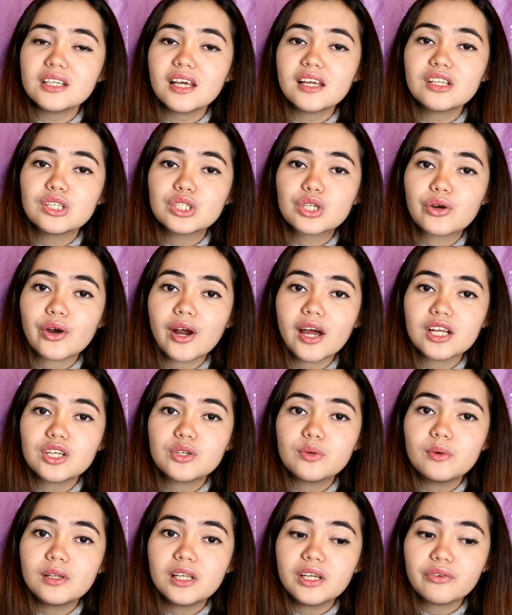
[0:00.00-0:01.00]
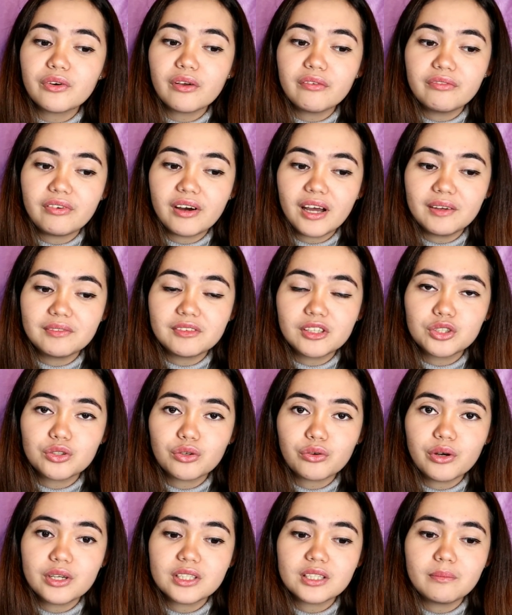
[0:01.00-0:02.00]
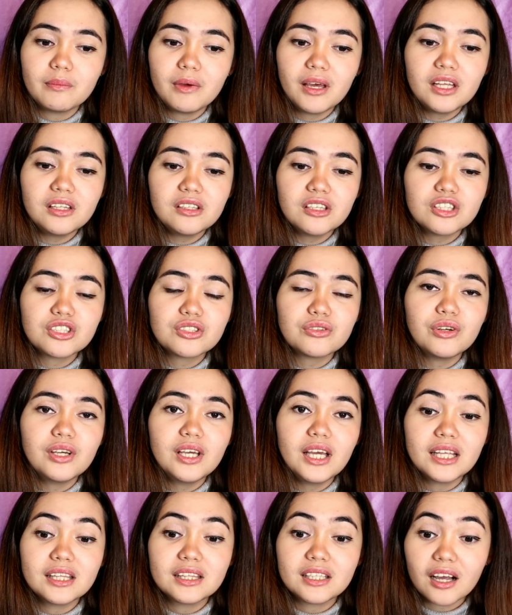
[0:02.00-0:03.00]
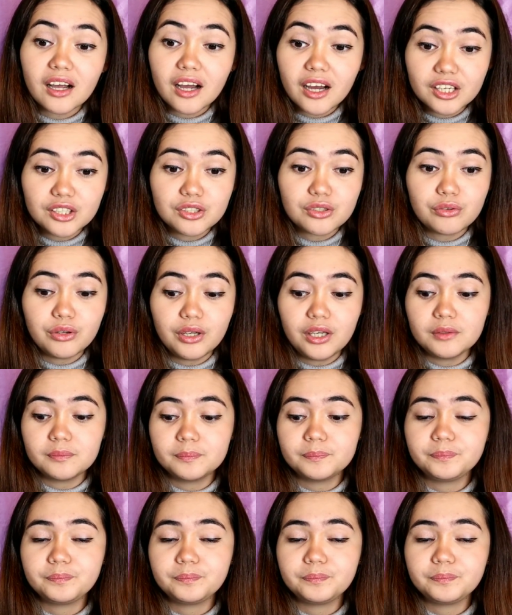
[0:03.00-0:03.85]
and gradually revive the tourism industry in the country.